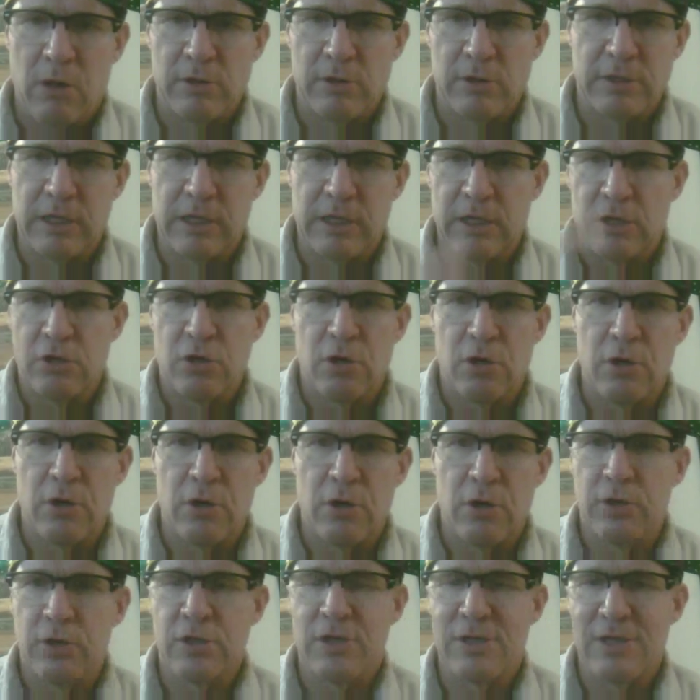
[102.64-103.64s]
take
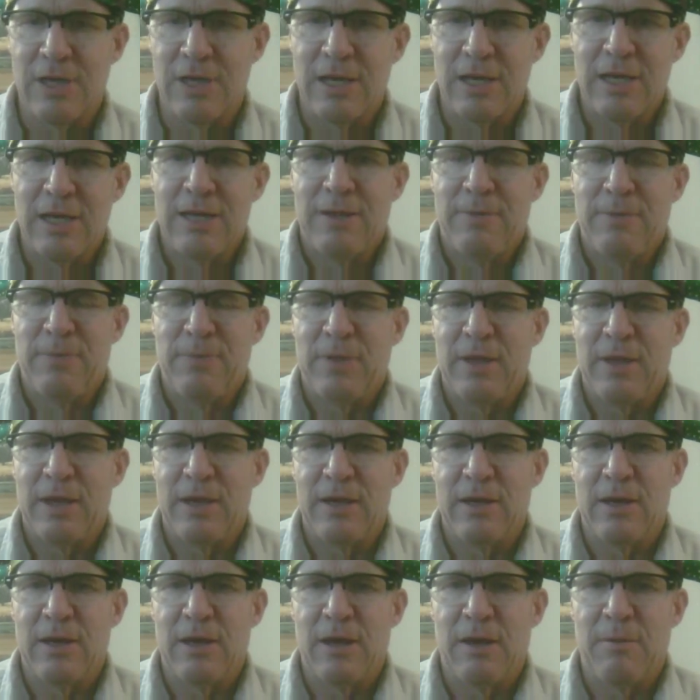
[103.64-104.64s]
turns.
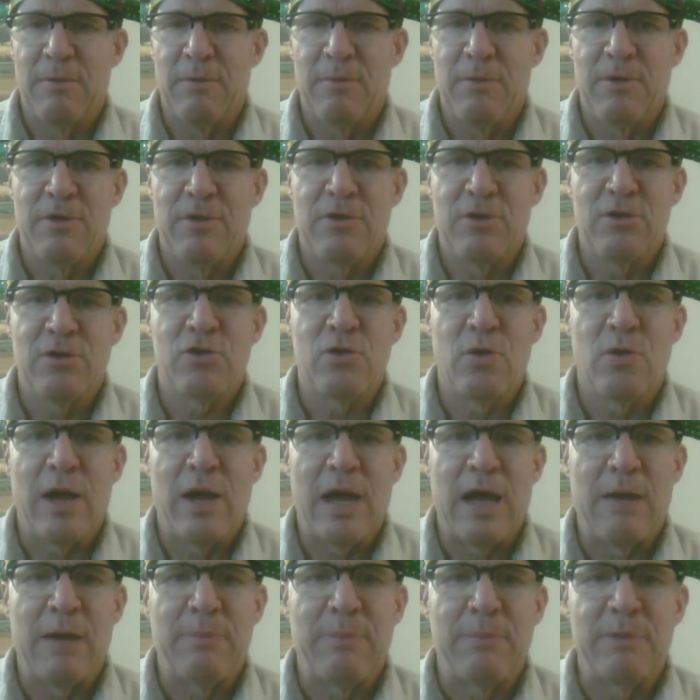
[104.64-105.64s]
And it just so
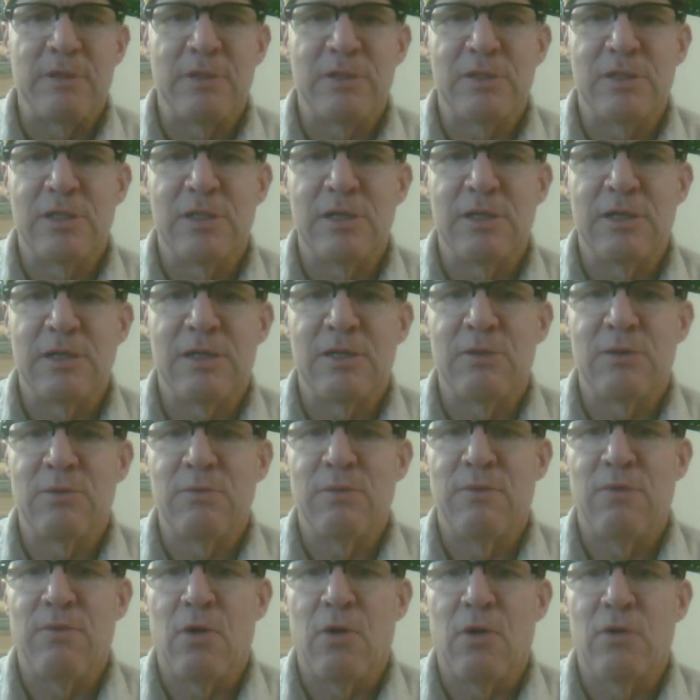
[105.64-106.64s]
happens that
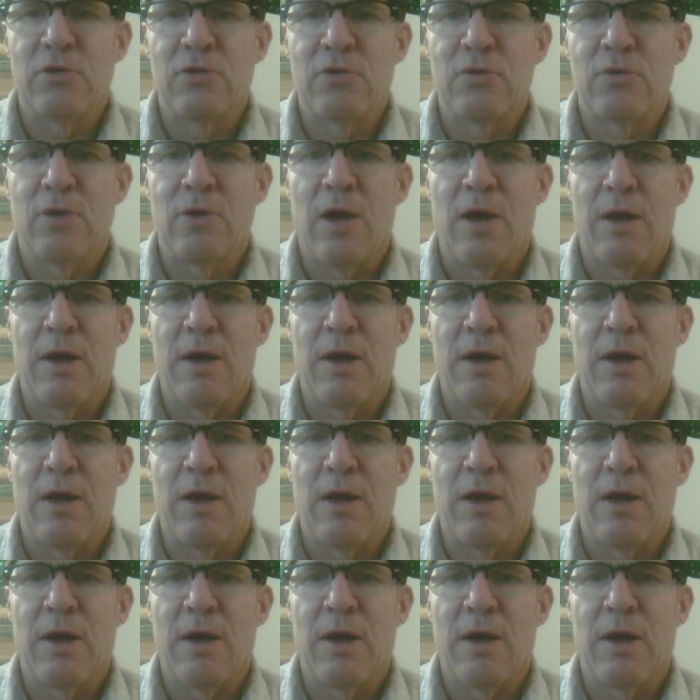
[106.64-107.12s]
we've also got a